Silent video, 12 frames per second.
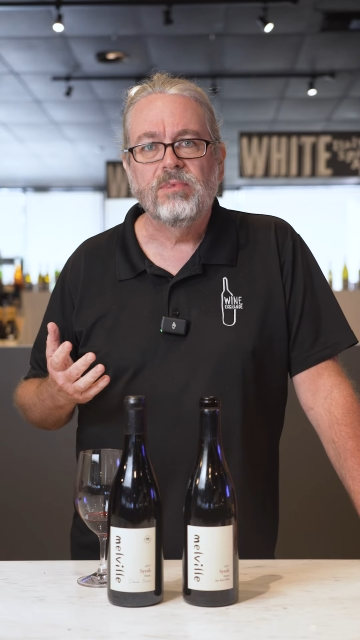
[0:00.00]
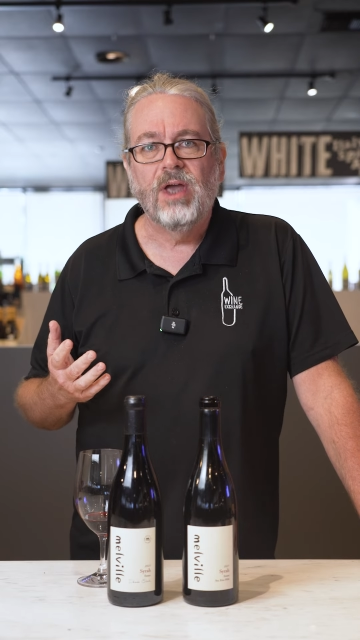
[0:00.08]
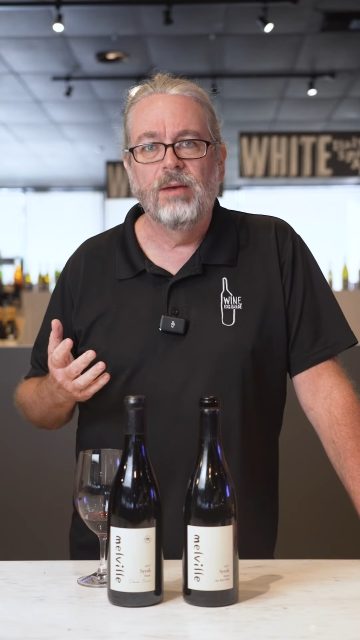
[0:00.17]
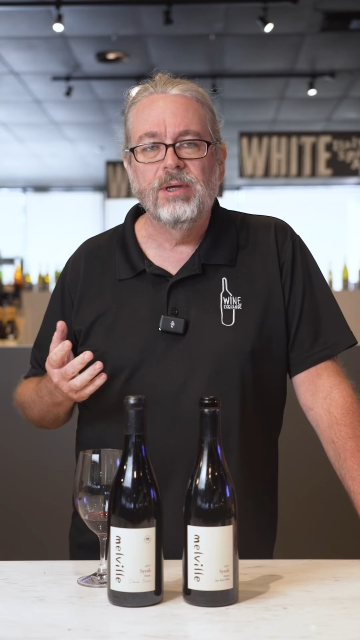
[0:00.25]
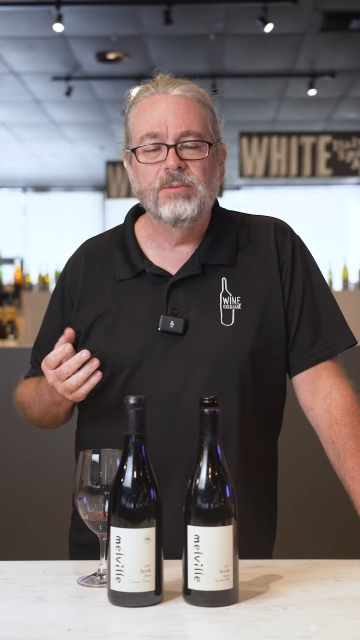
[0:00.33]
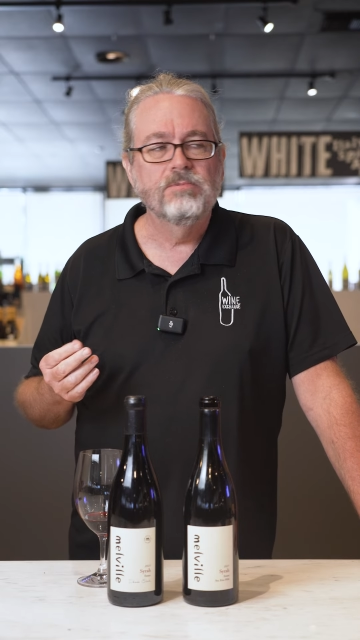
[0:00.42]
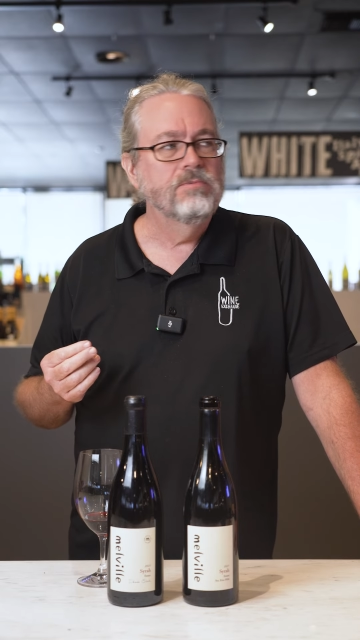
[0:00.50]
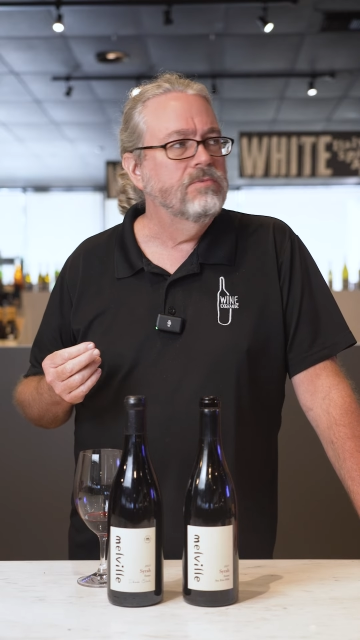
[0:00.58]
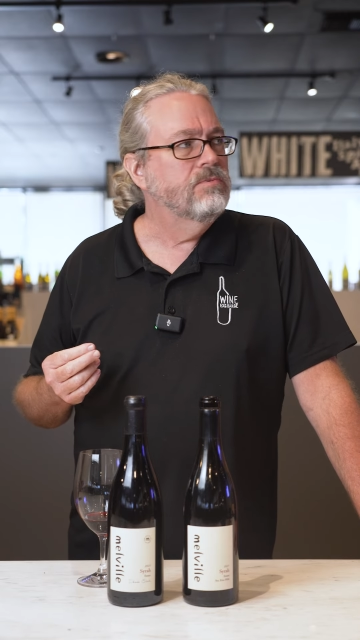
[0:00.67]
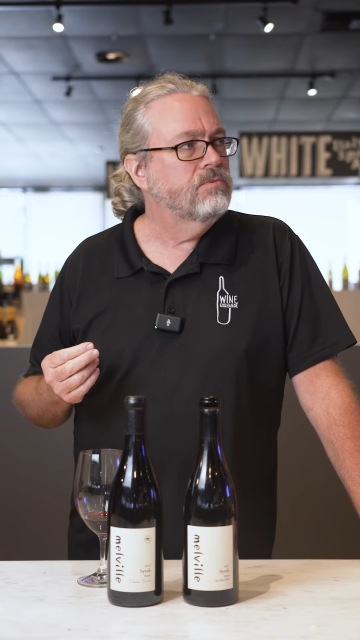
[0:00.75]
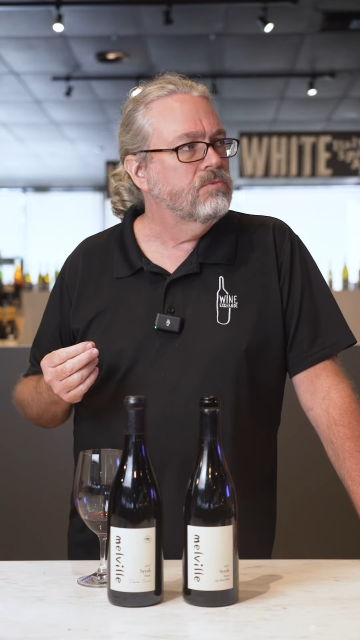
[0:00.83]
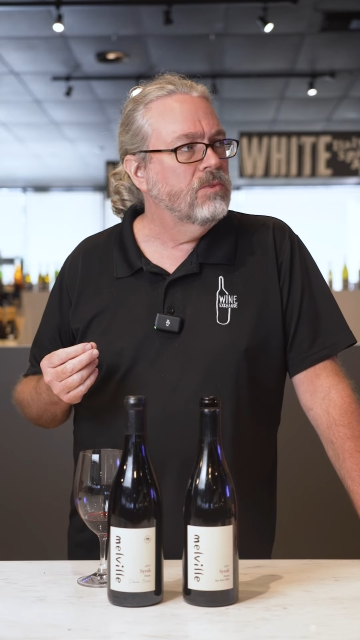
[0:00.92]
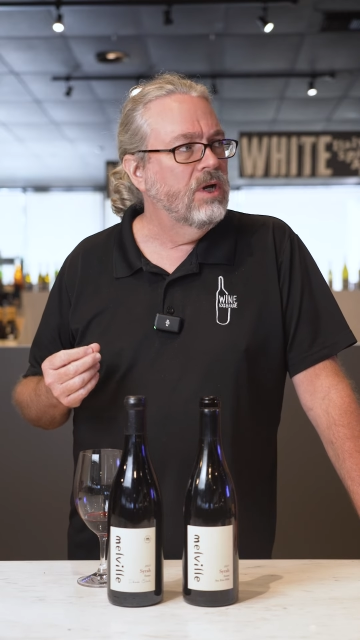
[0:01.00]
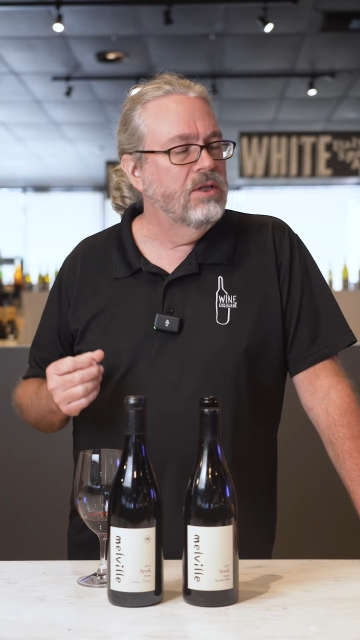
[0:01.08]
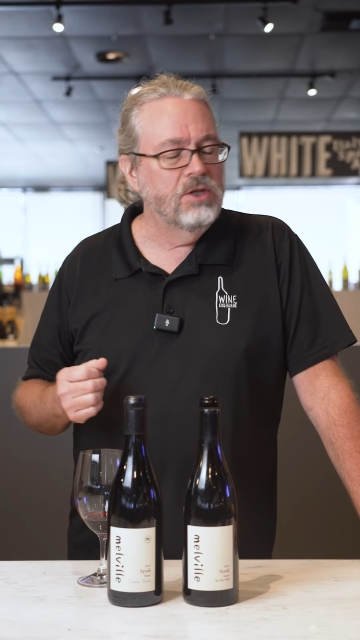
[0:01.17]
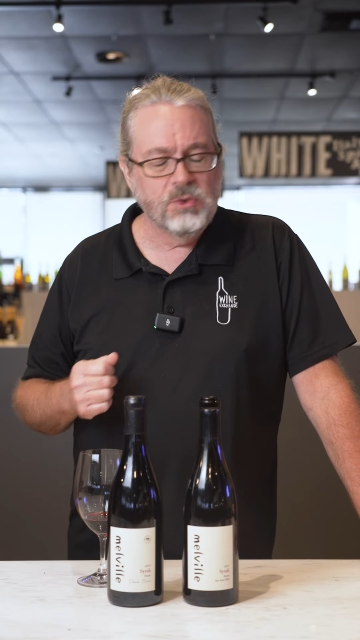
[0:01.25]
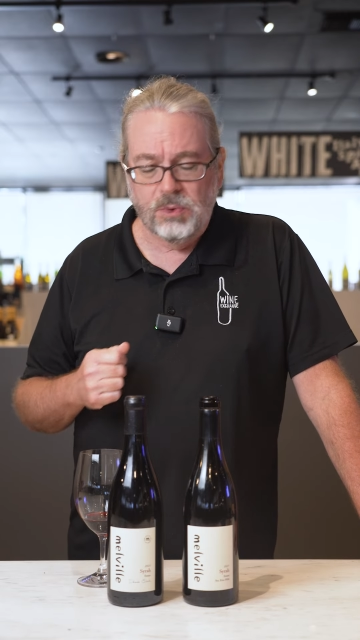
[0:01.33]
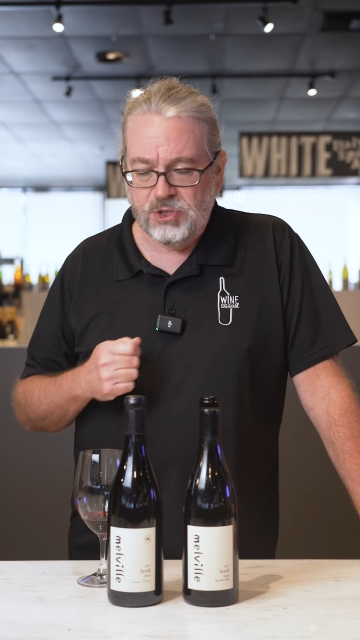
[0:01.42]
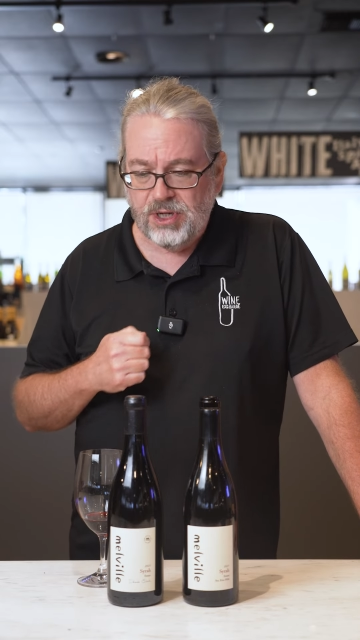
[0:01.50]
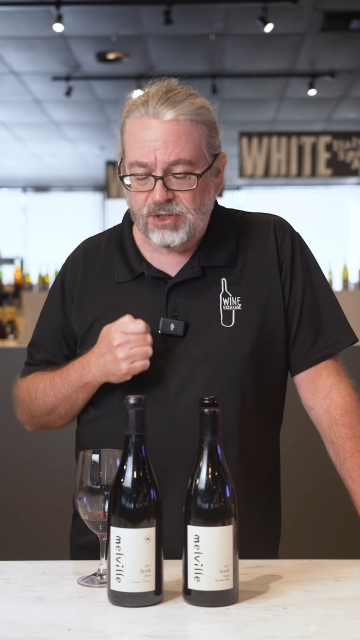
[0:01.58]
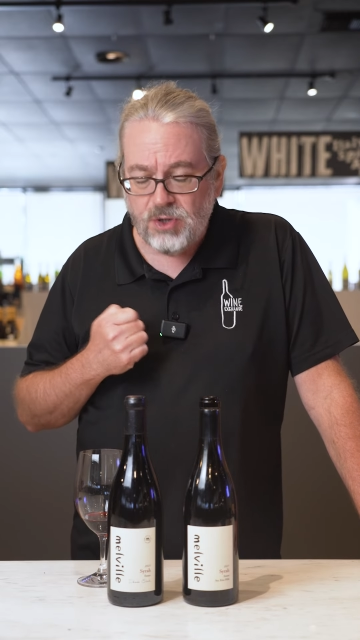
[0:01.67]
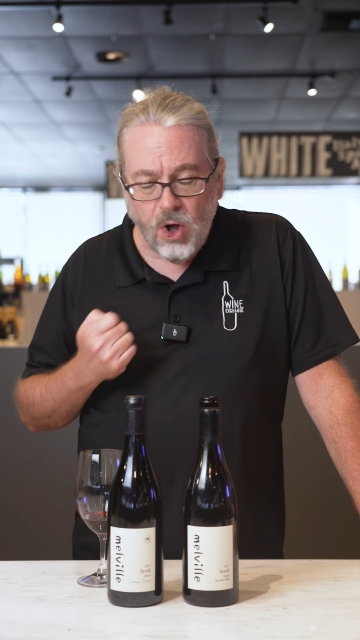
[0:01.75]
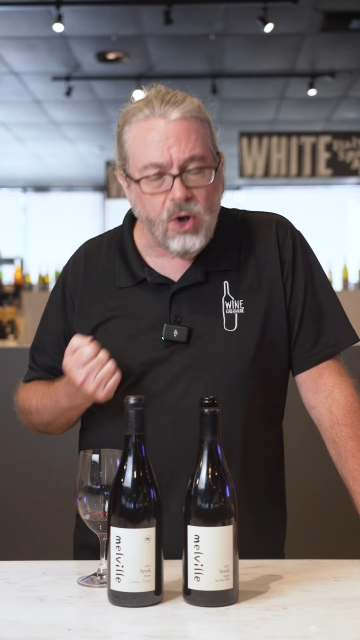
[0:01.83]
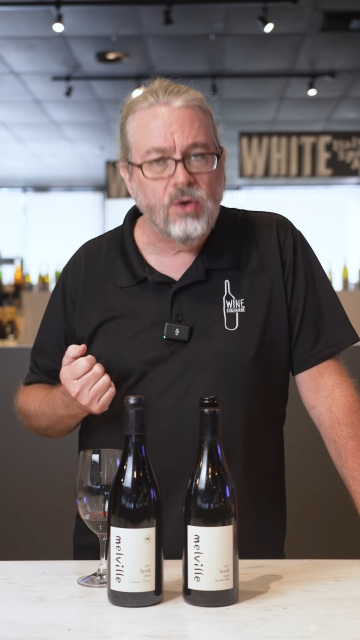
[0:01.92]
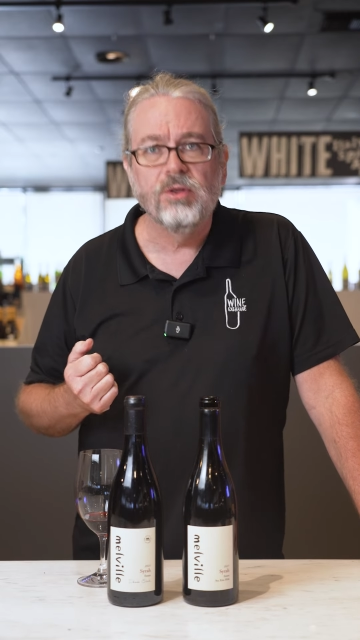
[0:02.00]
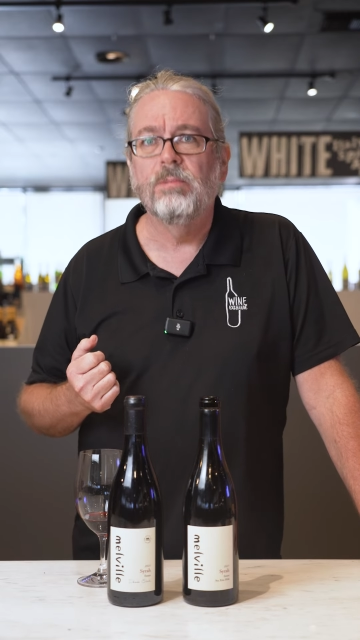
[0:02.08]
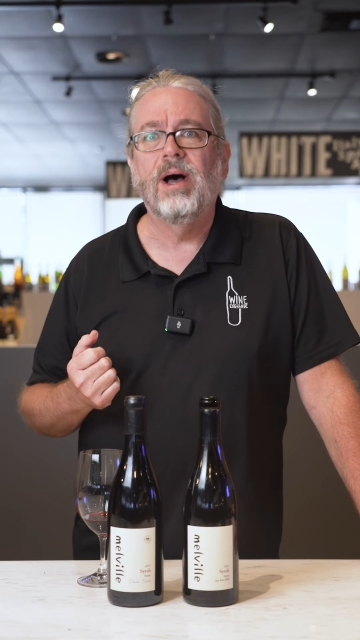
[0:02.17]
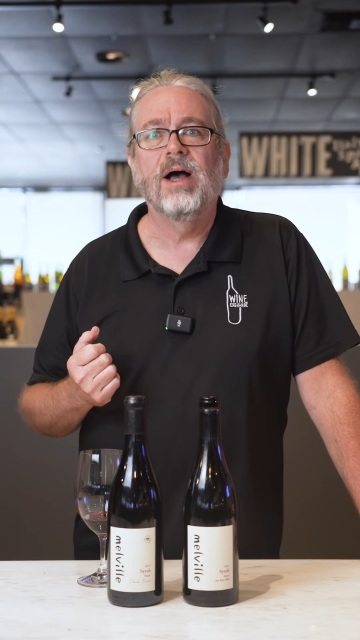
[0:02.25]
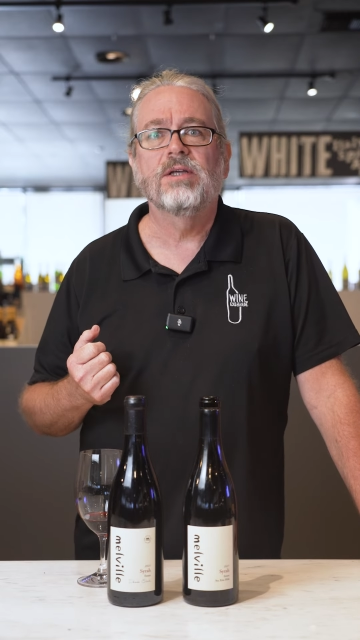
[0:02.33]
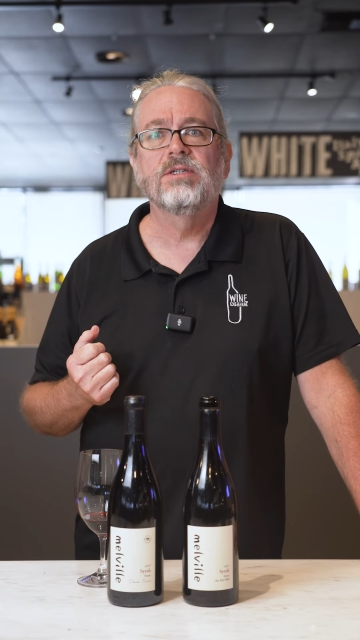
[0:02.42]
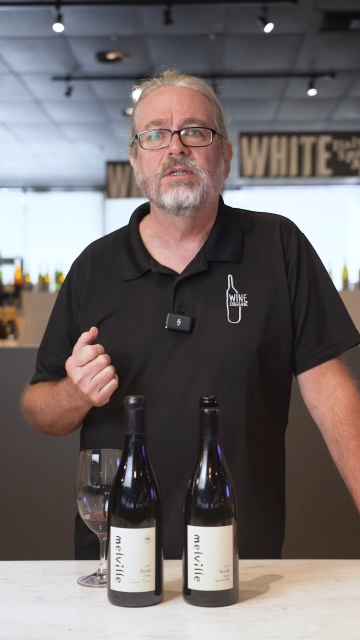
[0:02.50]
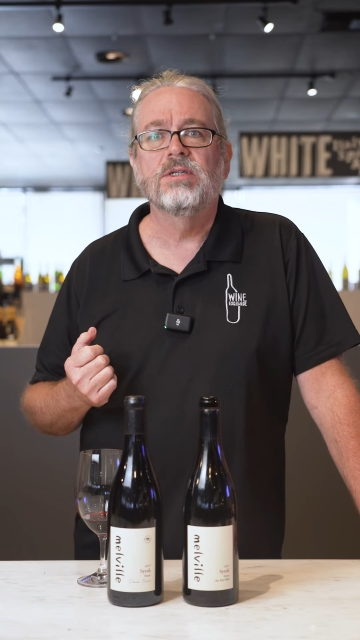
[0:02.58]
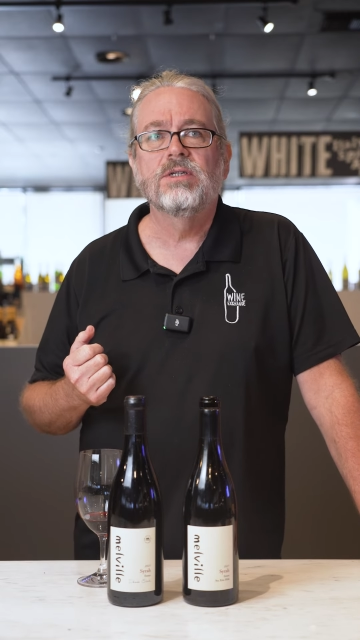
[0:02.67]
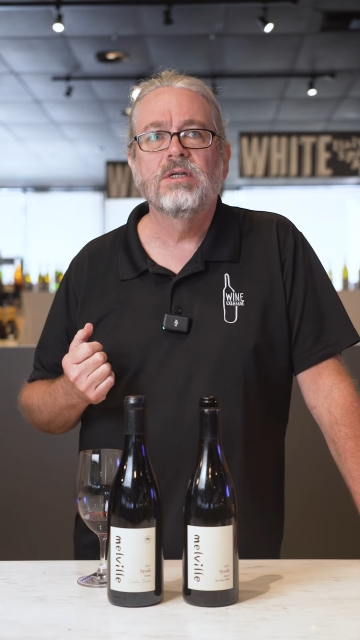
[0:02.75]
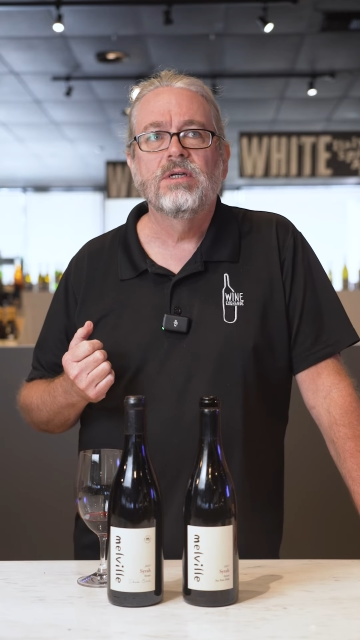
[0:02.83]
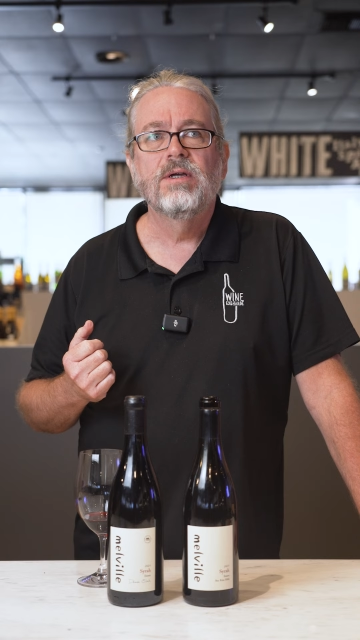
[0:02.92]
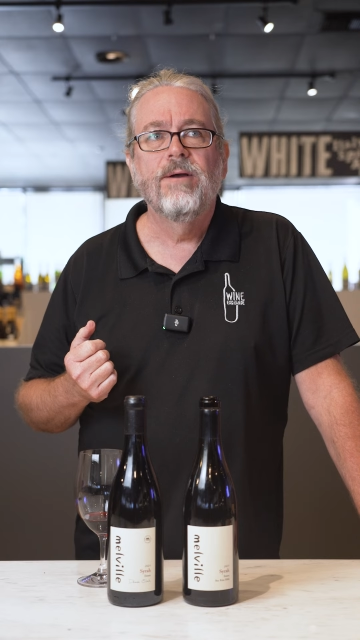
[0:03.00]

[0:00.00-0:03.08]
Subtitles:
I mean, this one checks all the boxes,